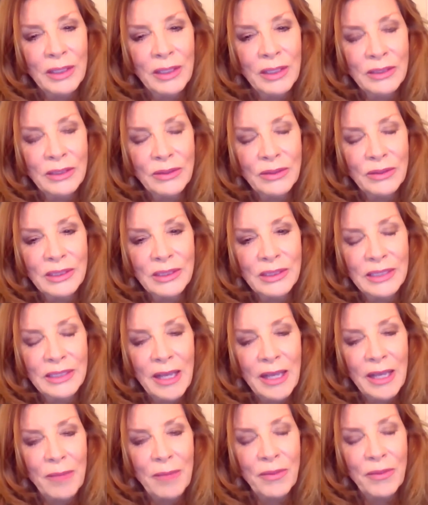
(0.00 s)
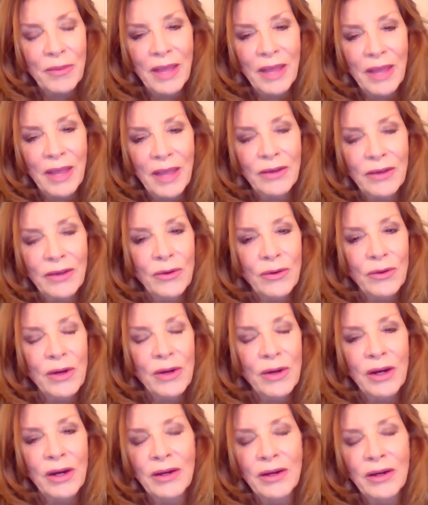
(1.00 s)
to accept that you
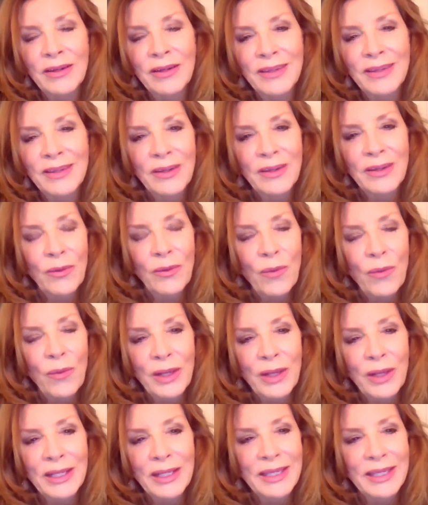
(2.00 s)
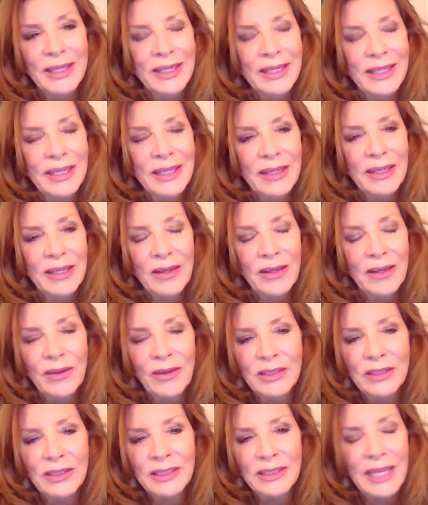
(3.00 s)
are willing and
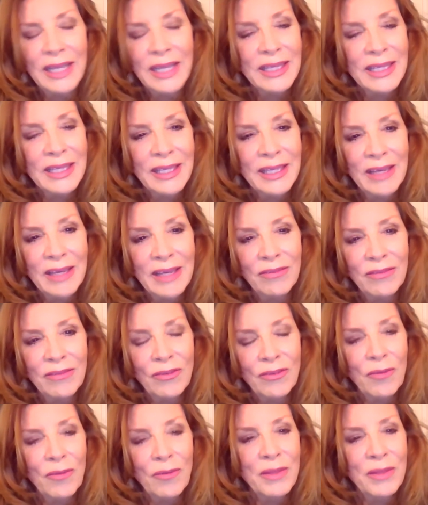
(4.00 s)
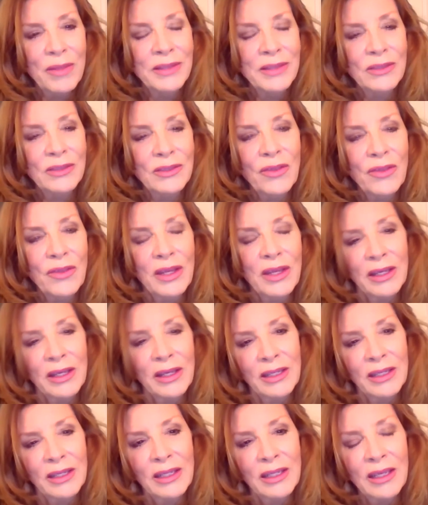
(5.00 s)
to take the gift from this so that it
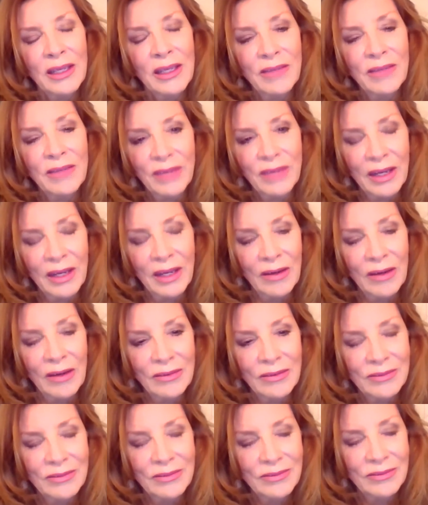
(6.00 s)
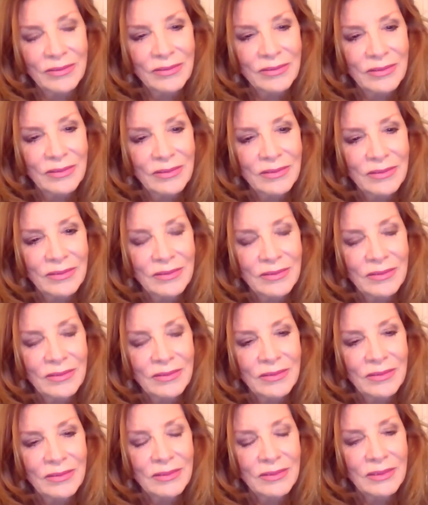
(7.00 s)
can leave now.
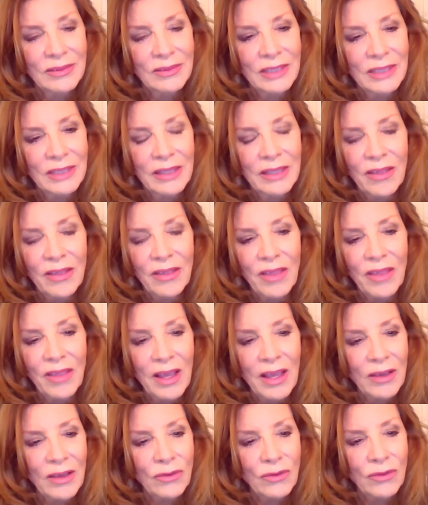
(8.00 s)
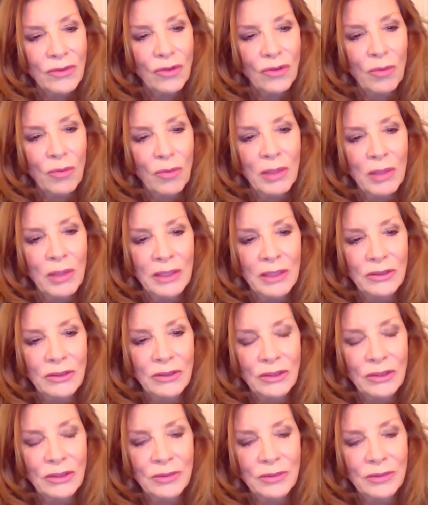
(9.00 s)
Tell it, thank you so much.